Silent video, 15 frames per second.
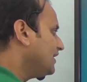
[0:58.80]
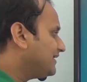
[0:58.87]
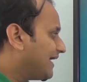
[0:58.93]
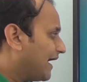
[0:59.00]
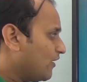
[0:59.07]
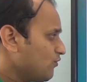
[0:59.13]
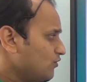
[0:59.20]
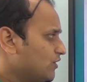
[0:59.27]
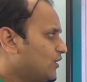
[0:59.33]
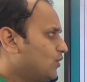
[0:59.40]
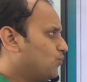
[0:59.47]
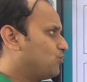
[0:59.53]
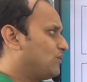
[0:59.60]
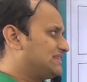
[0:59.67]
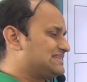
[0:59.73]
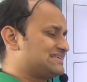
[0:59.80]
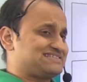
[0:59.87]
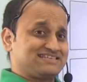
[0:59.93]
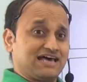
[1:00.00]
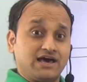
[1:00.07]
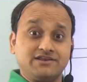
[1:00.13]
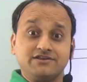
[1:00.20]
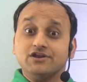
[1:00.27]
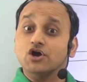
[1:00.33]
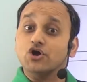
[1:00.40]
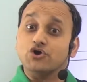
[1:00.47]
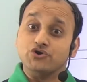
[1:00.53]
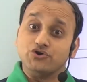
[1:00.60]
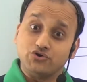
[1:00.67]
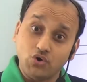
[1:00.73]
Now when the sun
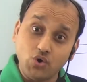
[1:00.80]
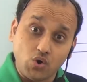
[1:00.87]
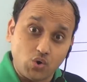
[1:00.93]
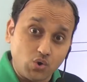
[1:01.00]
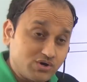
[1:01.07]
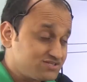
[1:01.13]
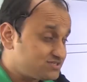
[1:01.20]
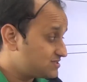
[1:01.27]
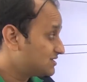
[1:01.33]
rose,